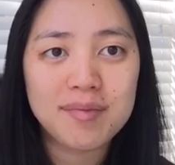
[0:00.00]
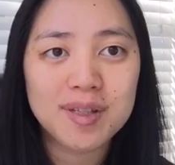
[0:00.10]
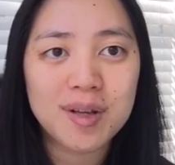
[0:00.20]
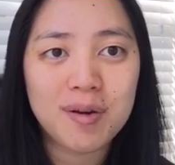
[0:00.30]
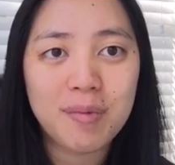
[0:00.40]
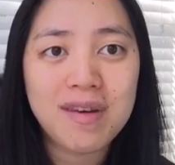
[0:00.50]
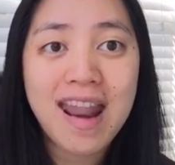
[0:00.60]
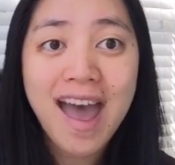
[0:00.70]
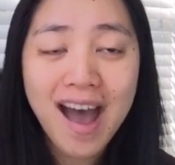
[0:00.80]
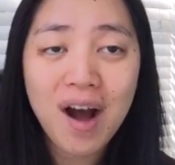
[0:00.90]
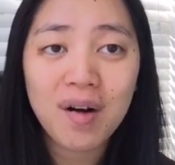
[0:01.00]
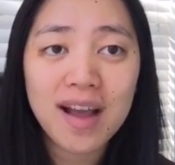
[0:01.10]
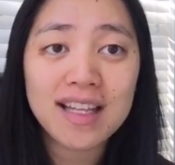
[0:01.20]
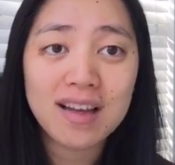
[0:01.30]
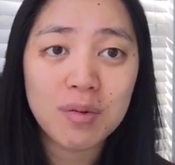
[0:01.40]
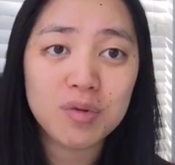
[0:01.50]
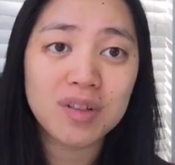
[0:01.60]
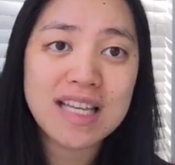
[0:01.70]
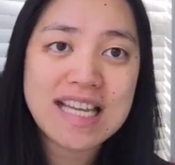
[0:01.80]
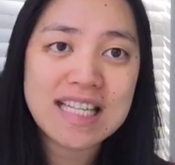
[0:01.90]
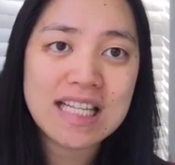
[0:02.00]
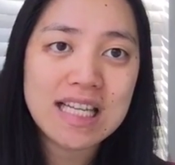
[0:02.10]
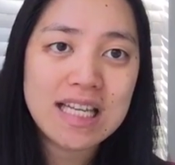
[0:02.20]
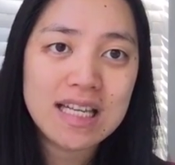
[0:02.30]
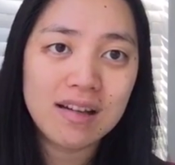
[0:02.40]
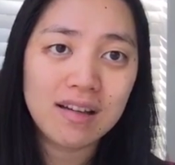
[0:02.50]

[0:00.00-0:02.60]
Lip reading: So now it comes really easily